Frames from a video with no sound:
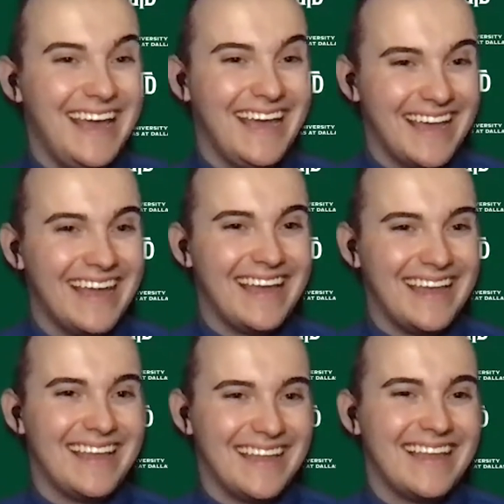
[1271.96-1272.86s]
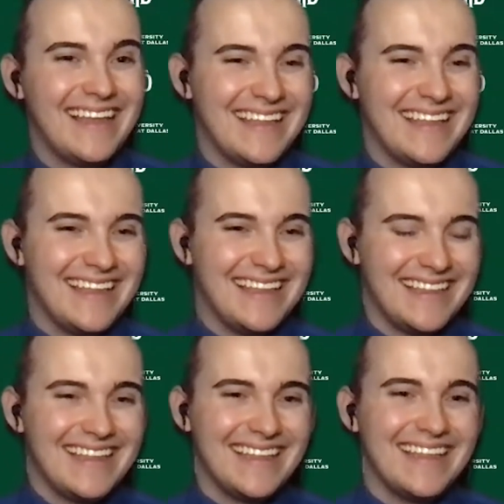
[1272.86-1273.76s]
Description where you can find out
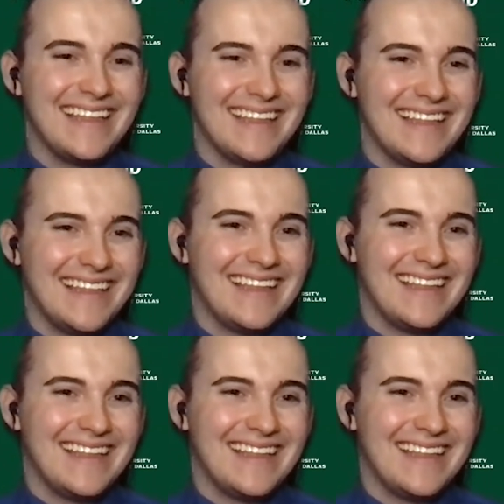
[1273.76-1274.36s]
more about Viva